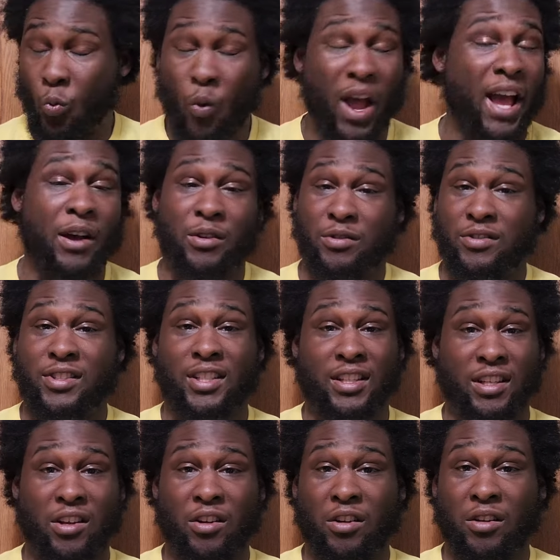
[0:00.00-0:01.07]
wow,
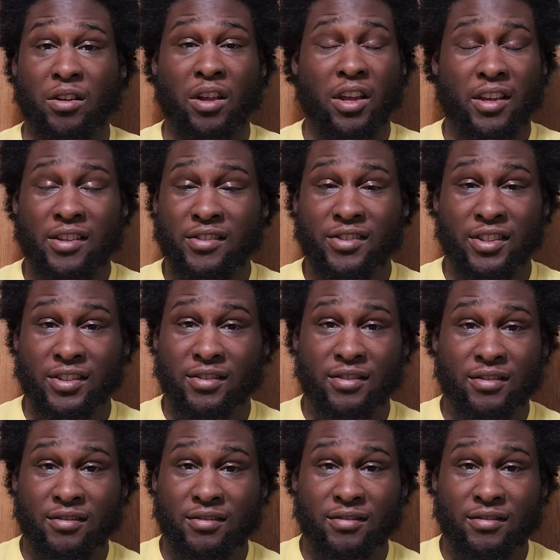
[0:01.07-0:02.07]
Gyllenhaal just